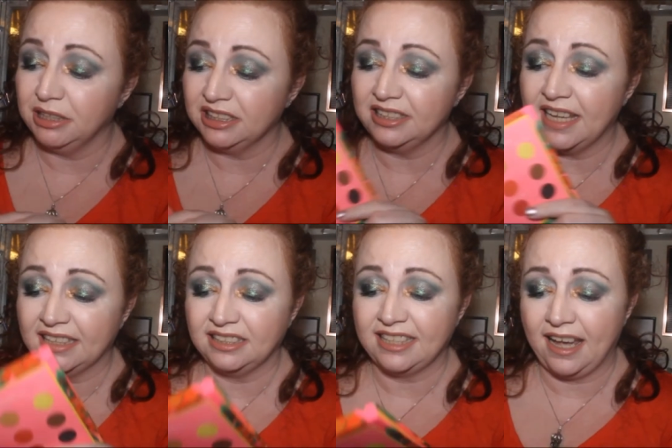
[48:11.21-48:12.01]
But it's
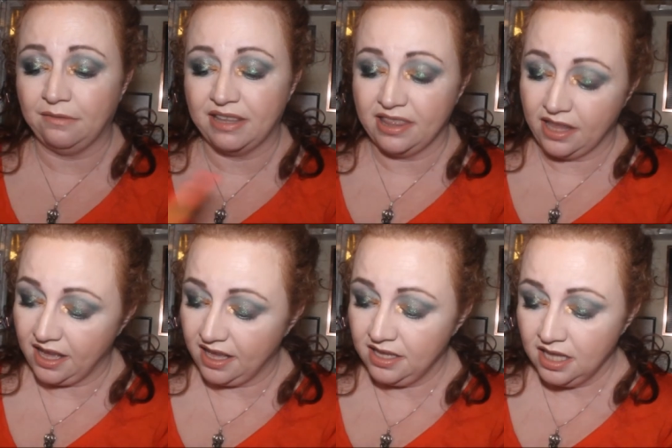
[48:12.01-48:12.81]
nice to have it
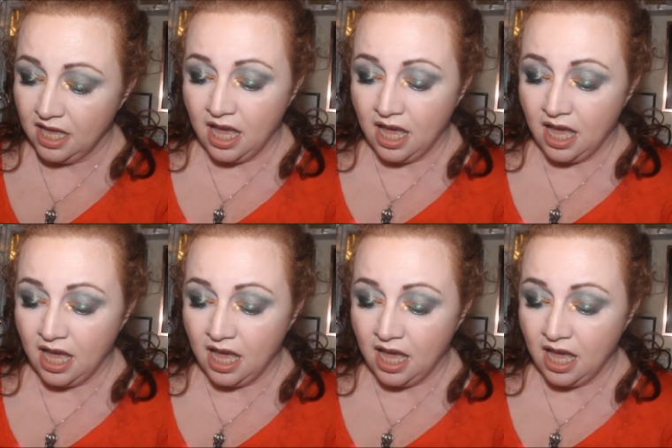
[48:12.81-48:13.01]
there